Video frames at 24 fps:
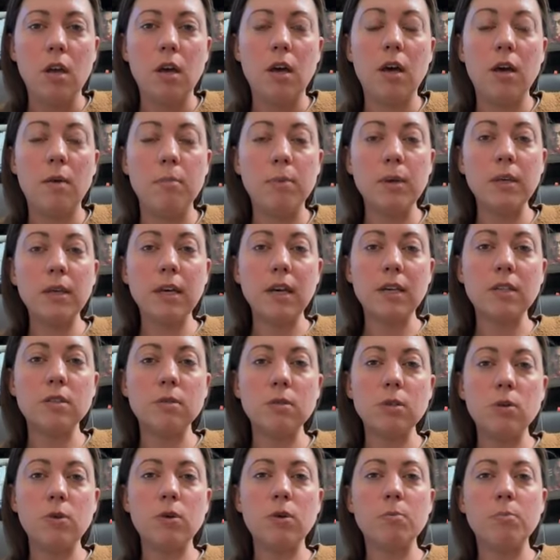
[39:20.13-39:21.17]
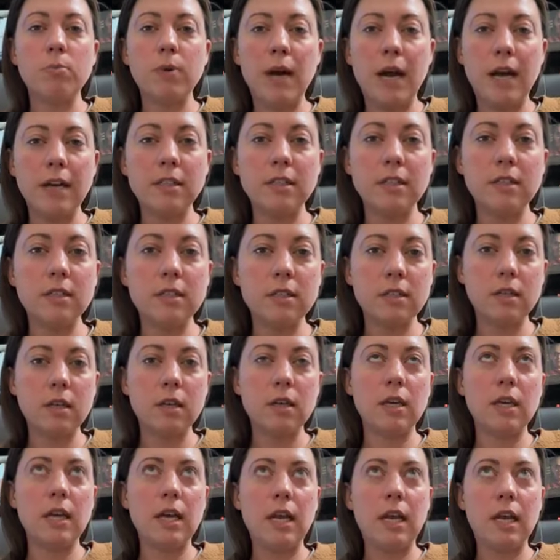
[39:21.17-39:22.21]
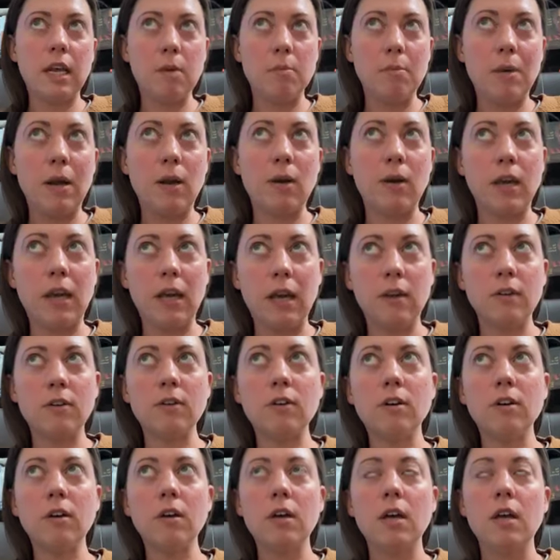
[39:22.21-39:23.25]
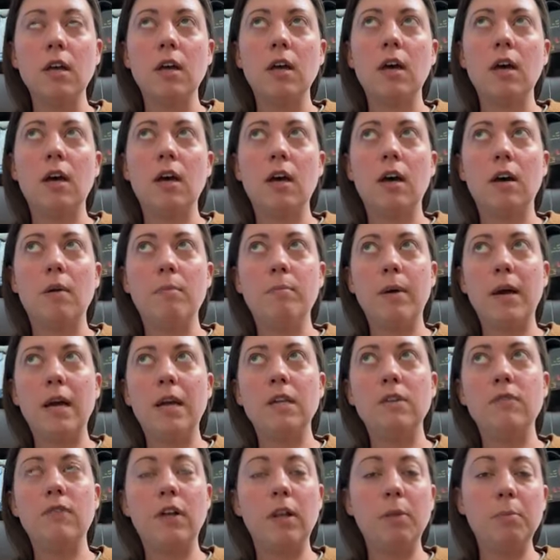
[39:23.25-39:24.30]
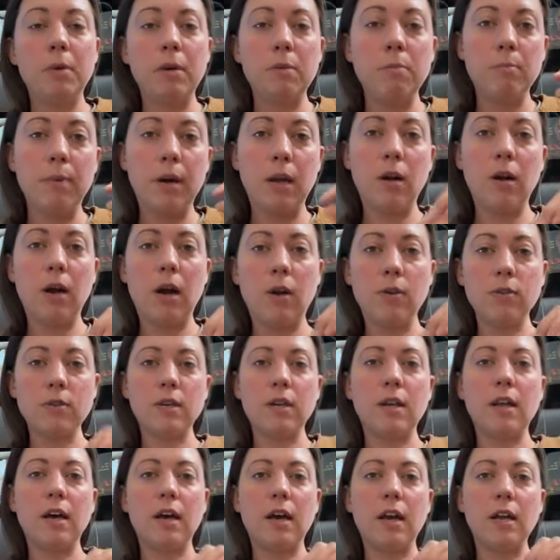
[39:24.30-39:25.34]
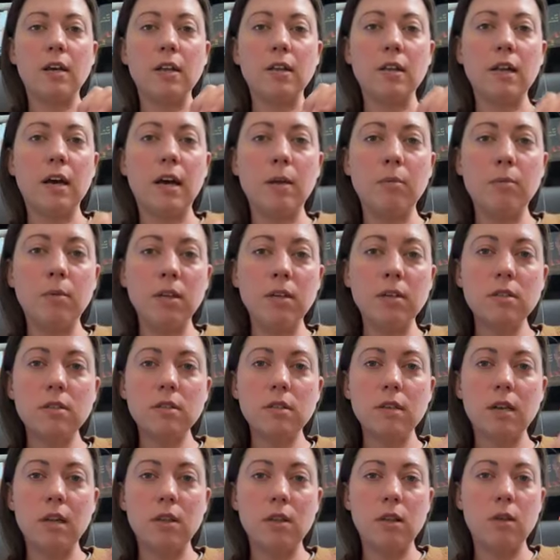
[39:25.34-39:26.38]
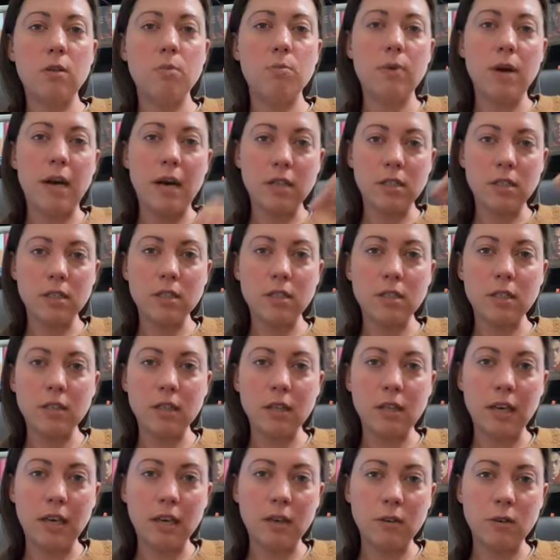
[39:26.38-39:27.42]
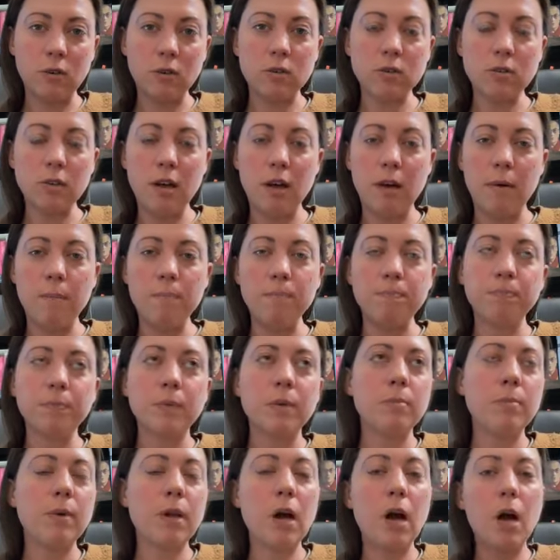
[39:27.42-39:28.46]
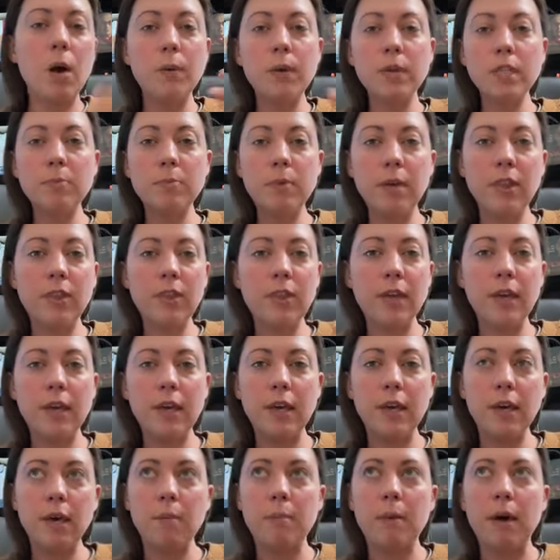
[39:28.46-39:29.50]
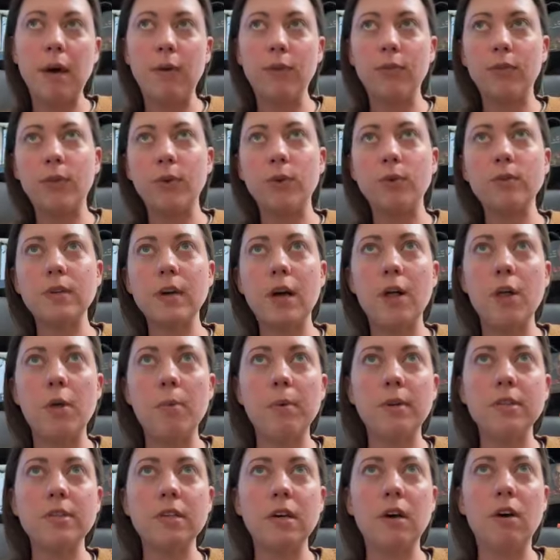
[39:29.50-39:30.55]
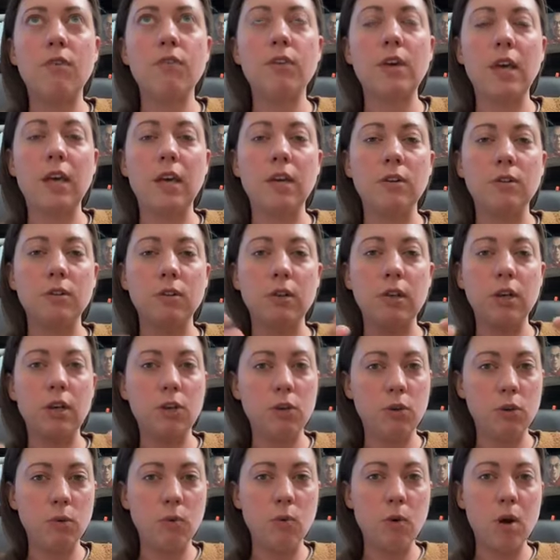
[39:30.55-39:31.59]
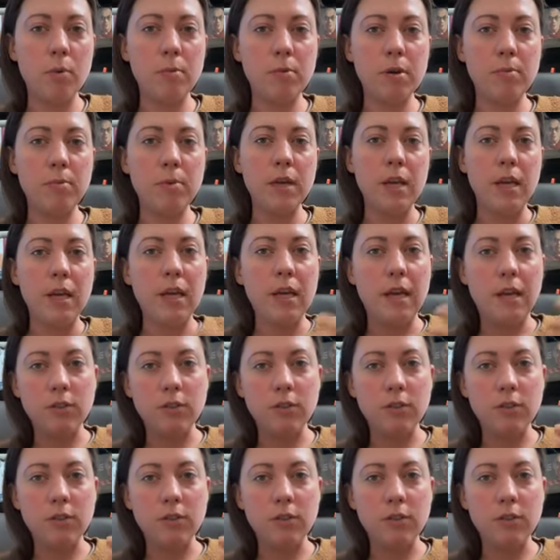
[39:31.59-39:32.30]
But yes, you can practice getting a better canter by developing better outside hind alignment and then practicing the canter some, but always be thinking about those elements of canter in your warm-up